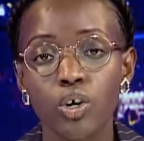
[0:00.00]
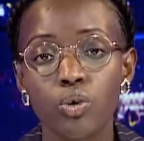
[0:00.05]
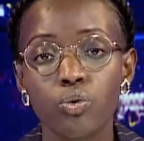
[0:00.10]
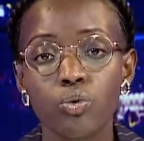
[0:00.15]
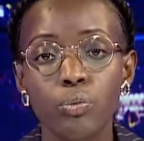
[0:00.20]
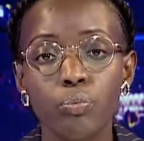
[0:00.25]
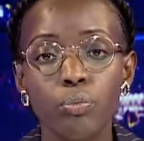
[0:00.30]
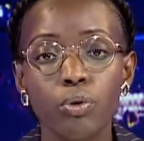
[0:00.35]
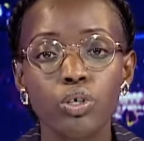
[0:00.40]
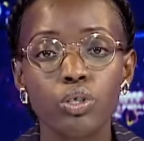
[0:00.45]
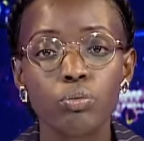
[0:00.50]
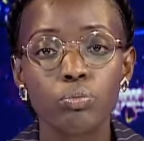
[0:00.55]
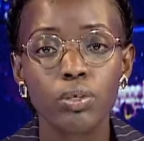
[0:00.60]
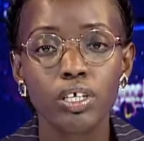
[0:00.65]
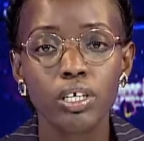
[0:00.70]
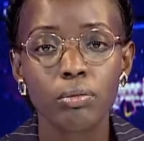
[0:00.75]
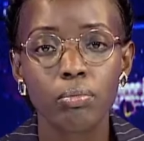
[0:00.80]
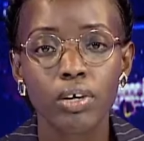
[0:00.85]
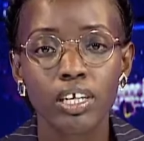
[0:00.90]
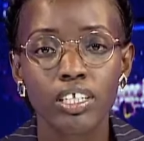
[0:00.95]
report
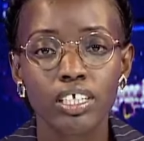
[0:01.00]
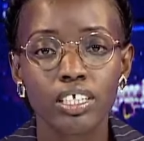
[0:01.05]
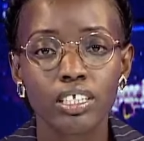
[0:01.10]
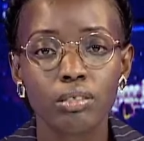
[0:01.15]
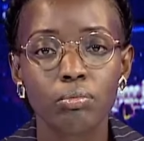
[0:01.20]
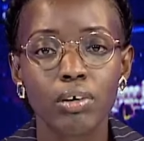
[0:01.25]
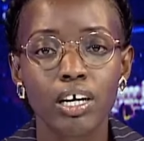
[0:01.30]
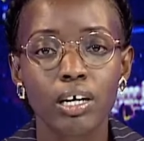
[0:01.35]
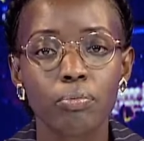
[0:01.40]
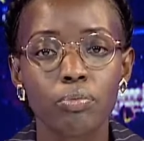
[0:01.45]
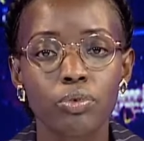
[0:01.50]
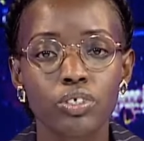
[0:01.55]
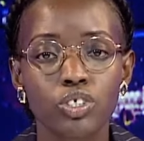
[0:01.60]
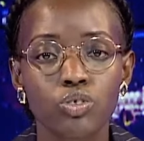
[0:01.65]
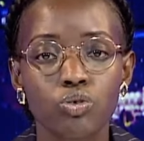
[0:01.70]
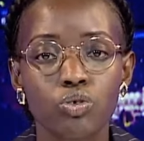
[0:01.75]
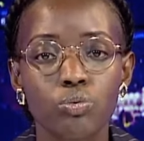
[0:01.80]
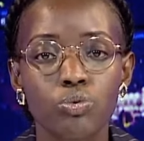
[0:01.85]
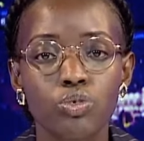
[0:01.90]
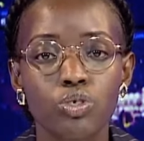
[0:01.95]
being burdened by
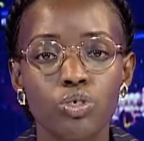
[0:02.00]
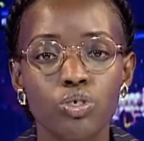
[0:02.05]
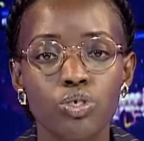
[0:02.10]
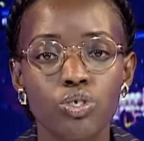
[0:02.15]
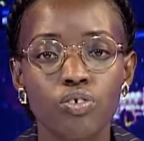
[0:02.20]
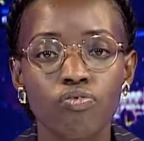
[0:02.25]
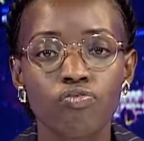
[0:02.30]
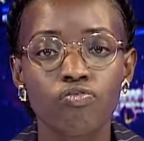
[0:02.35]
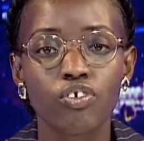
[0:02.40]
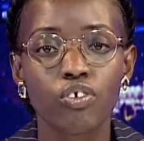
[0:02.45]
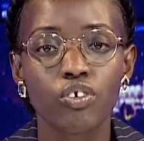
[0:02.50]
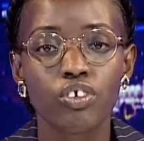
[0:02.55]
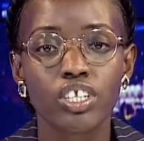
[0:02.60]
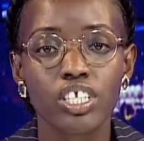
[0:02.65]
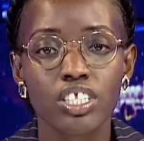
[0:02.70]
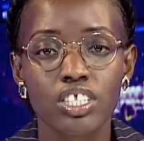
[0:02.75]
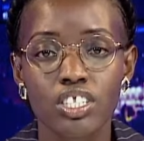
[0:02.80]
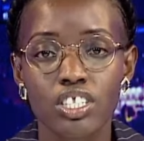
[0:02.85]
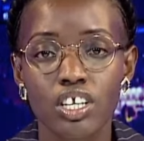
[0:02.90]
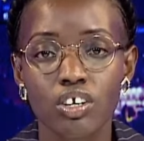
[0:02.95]
prescriptions for
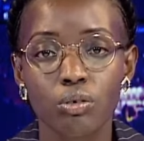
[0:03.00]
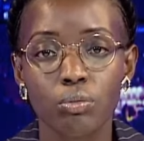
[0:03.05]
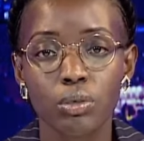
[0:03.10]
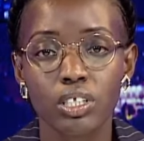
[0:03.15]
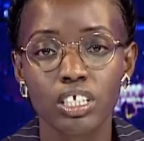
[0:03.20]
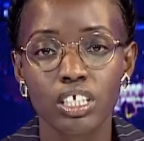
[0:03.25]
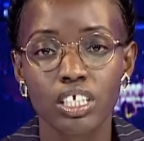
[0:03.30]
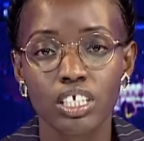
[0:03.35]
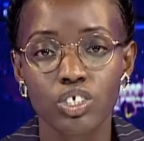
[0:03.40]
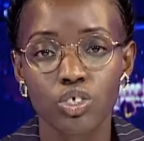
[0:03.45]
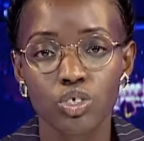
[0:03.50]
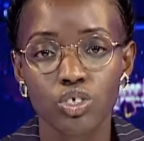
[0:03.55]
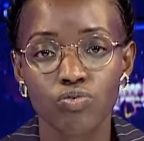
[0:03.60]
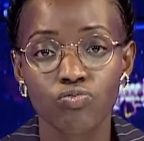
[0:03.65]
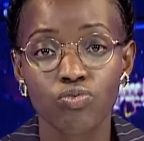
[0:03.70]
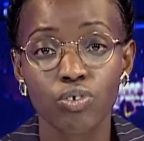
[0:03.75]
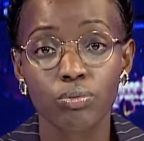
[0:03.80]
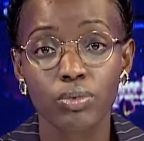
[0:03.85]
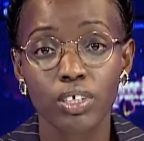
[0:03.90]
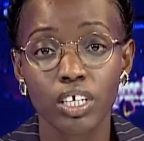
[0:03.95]
necessary medications
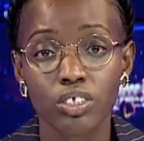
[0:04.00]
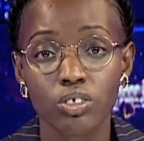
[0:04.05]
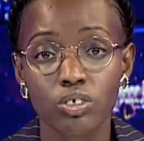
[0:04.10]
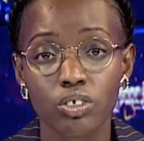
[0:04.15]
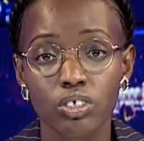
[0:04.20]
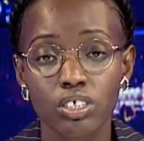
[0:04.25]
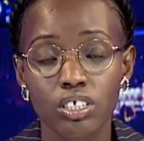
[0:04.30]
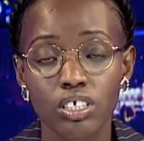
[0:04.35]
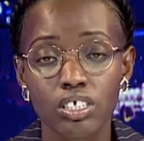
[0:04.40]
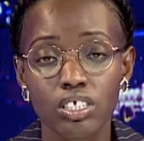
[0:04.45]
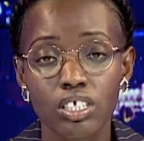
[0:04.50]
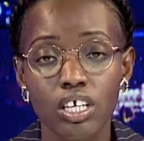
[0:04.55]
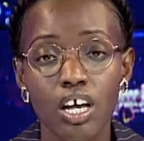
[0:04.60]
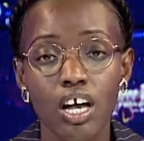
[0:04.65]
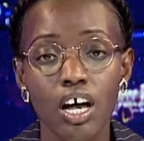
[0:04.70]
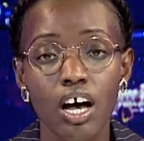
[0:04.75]
from their doctors.